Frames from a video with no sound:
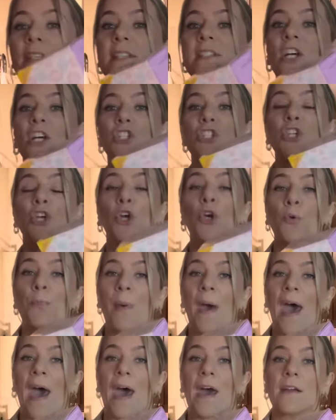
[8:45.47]
is a two
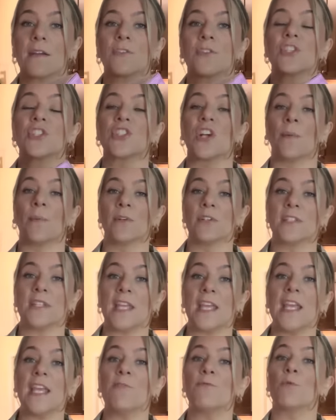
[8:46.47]
pack. The Summer's
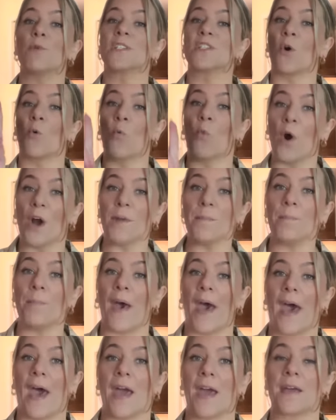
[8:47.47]
Eve was a one
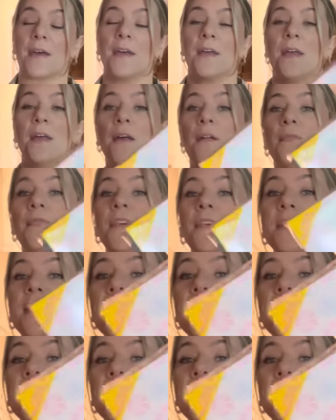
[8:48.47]
pack. This